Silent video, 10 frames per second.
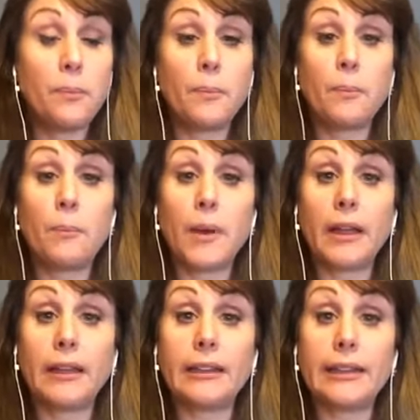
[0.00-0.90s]

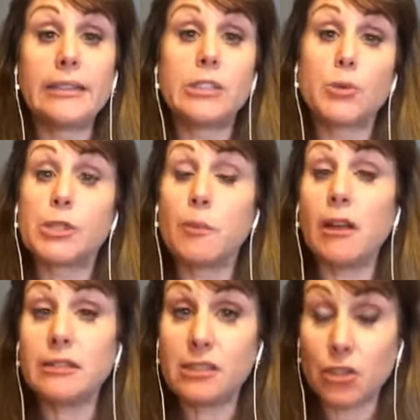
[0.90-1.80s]
But his
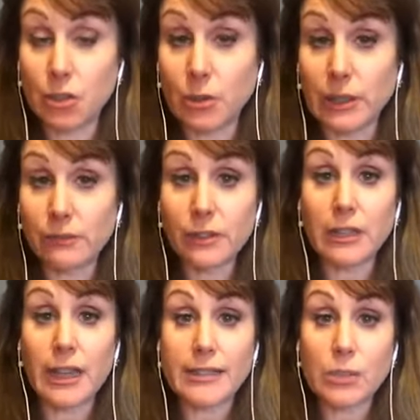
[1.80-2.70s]
response to it for the
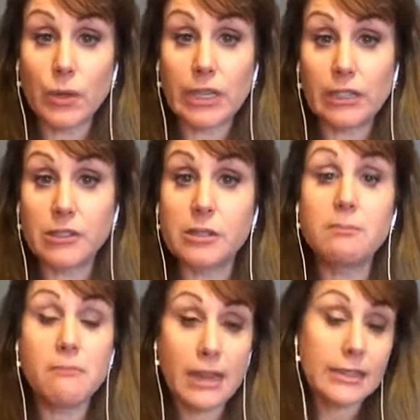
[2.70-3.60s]
last 20 years
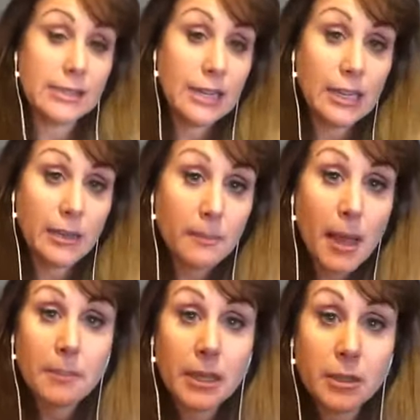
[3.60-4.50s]
makes him a
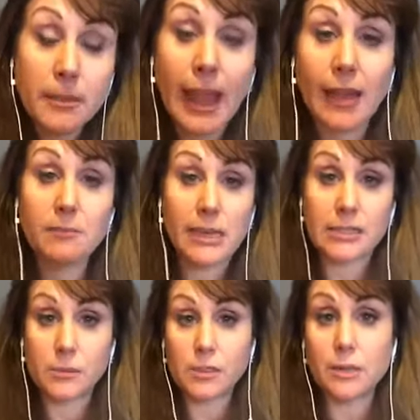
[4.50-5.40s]
better man, makes
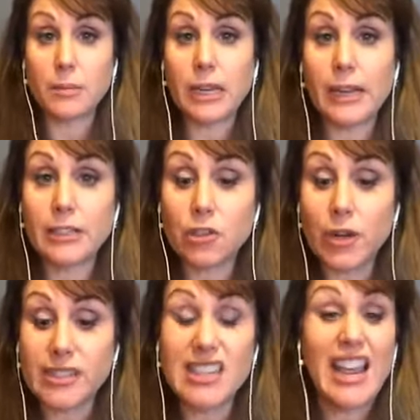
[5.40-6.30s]
him somebody I can
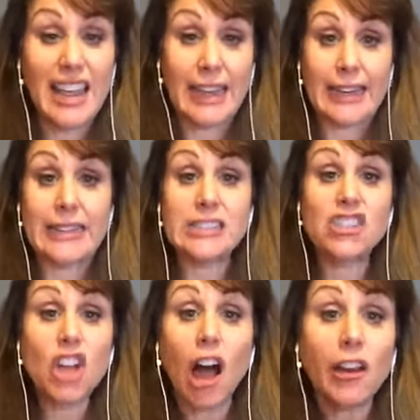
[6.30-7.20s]
trust. His
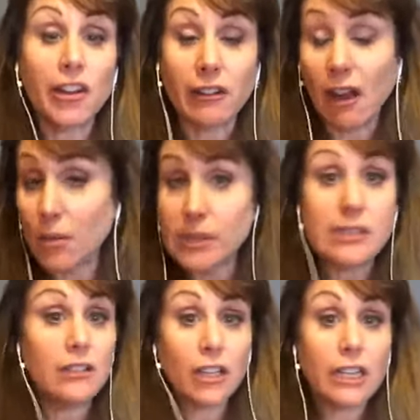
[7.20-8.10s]
daughter, I wasn't
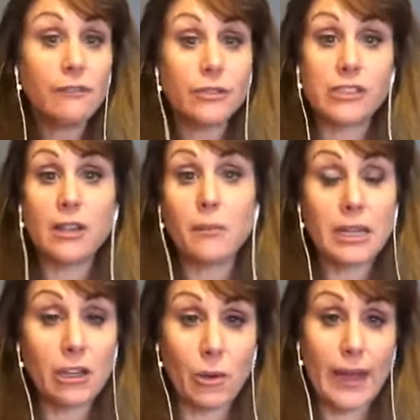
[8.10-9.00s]
looking for
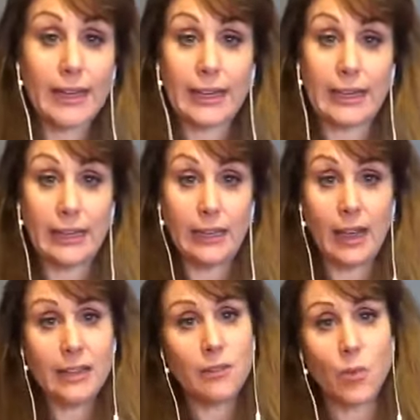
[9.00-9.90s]
somebody who had a kid. I
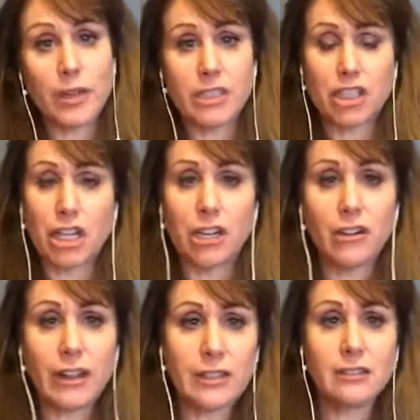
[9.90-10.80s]
didn't want to share. I
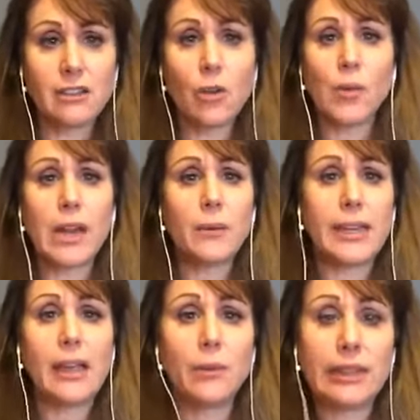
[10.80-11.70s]
didn't know what I would
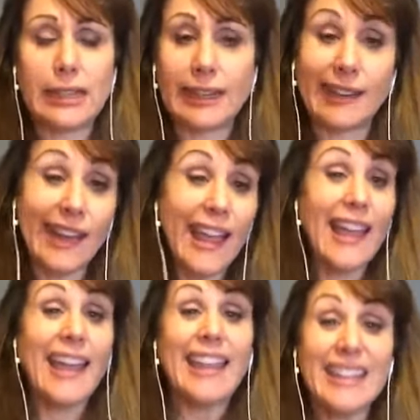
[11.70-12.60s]
get with the kid.
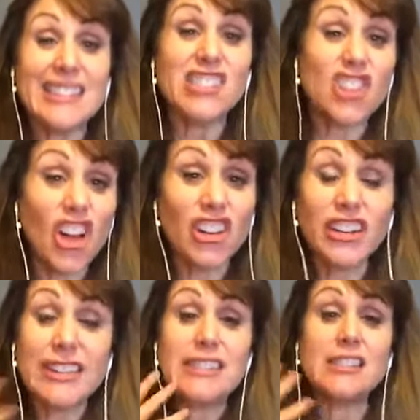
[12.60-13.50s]
His daughter
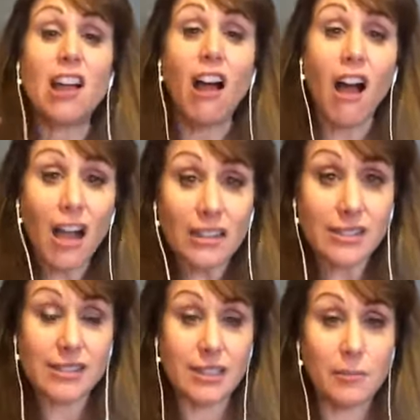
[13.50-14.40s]
is
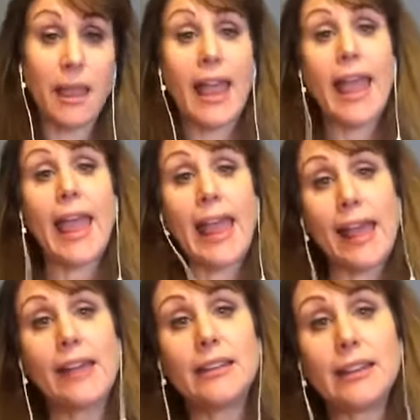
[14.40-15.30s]
awesome.
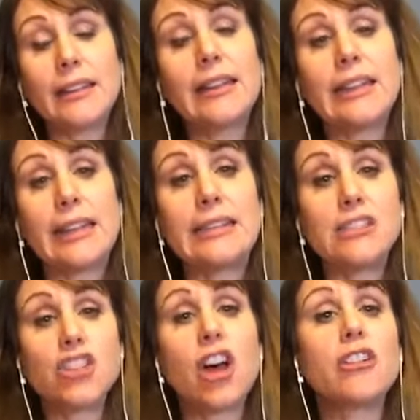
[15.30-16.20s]
And I think his
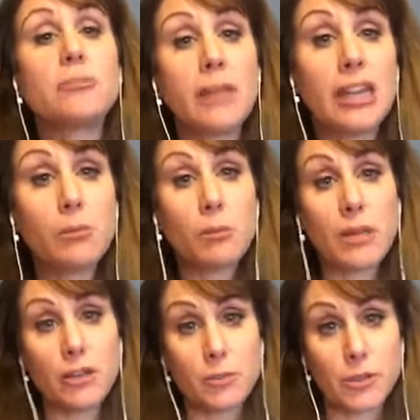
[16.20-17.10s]
daughter made him a
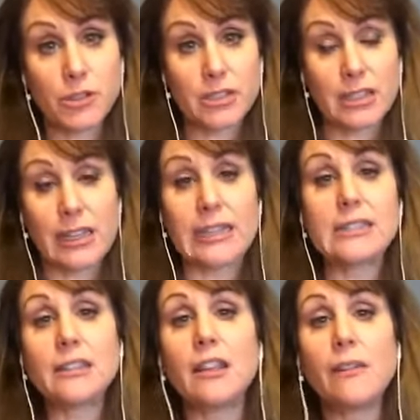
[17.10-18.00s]
better person. His
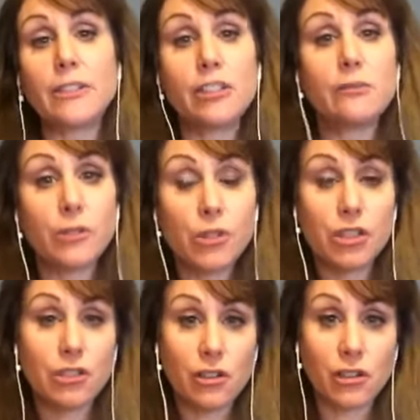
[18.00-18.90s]
love and devotion
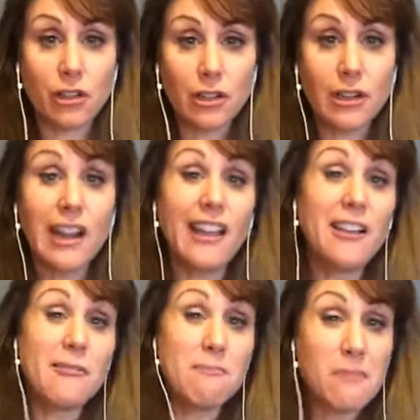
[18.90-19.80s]
to her
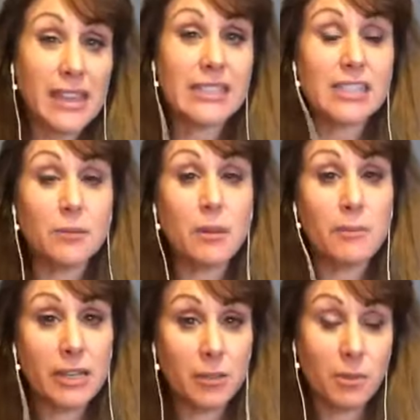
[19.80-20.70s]
makes him a
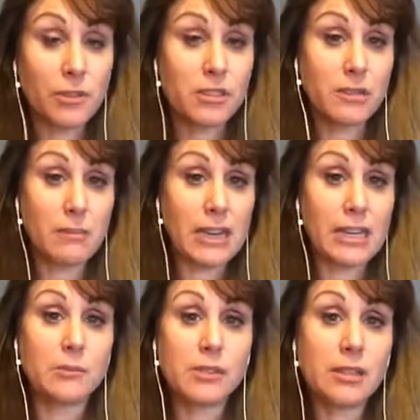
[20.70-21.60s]
better person, made him
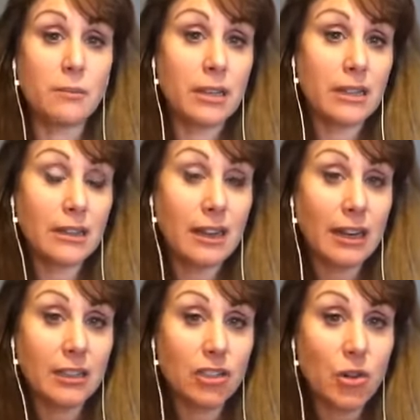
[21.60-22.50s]
somebody that I
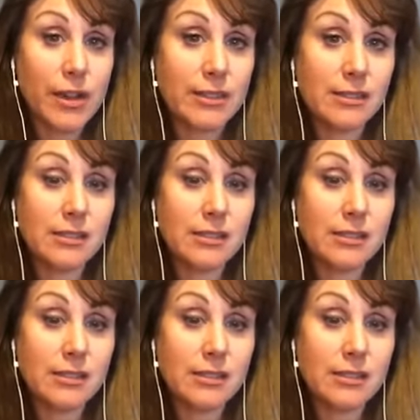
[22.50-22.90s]
could trust.